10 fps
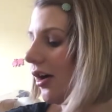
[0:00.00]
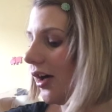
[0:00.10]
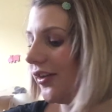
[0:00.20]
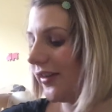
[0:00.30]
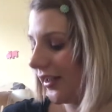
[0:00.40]

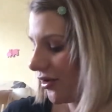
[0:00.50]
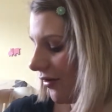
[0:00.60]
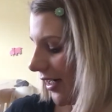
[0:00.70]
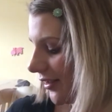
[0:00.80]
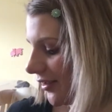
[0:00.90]
I think that's
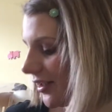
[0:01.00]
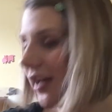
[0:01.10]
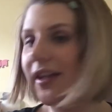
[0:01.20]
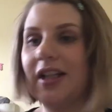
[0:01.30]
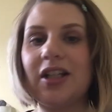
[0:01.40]
grand.
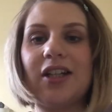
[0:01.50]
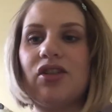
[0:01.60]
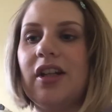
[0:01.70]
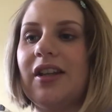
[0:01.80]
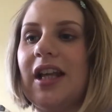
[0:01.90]
And then
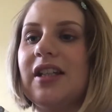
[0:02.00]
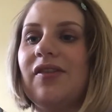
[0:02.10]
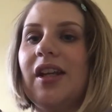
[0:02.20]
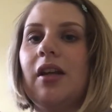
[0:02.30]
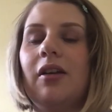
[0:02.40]
literally at the end
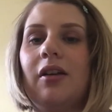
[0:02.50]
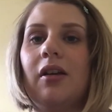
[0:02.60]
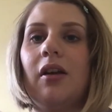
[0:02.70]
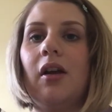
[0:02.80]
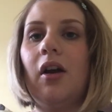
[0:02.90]
of it,
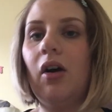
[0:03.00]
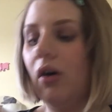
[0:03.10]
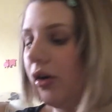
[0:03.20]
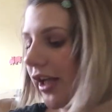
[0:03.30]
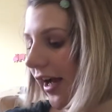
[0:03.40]

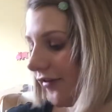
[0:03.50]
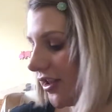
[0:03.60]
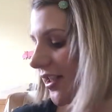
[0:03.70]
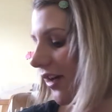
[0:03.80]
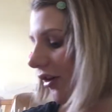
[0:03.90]
all you have to
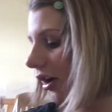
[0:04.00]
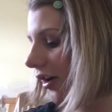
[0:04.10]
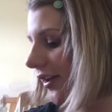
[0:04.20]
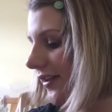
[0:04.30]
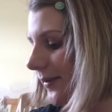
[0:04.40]

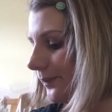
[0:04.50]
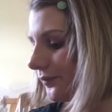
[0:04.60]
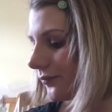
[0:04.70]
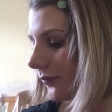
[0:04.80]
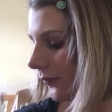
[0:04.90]
sterilise.
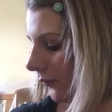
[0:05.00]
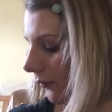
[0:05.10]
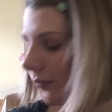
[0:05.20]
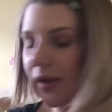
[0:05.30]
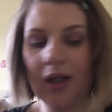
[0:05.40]

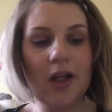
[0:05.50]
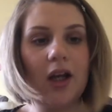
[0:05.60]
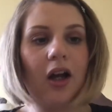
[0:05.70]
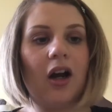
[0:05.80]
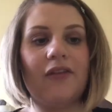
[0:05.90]

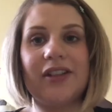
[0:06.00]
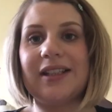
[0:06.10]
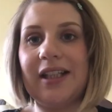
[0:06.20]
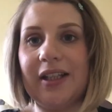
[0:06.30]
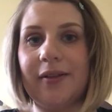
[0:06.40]

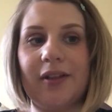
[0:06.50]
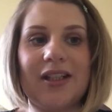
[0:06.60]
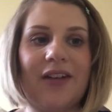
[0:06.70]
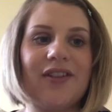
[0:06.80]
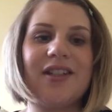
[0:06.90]
Obviously, you'd
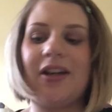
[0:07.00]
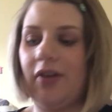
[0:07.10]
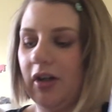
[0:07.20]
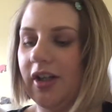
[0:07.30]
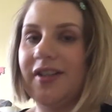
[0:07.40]
have to
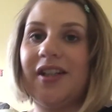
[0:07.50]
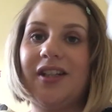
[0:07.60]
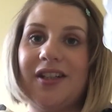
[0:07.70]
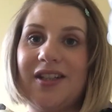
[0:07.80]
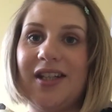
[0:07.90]
sterilise
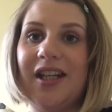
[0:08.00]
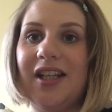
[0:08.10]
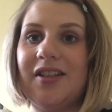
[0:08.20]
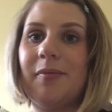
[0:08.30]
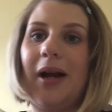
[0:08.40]
your
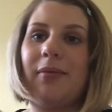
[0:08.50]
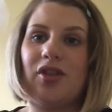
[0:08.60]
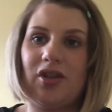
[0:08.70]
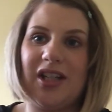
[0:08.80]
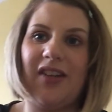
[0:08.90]
teat, perhaps
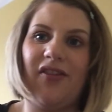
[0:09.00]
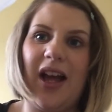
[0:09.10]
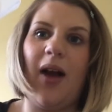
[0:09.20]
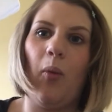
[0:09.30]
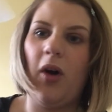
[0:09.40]
just give
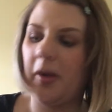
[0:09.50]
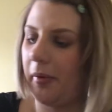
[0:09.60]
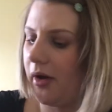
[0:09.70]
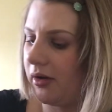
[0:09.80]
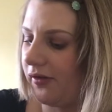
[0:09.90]
that a wipe
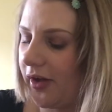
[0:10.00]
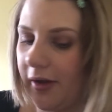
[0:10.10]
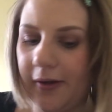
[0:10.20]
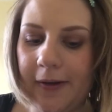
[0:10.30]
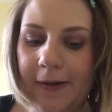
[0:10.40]
over.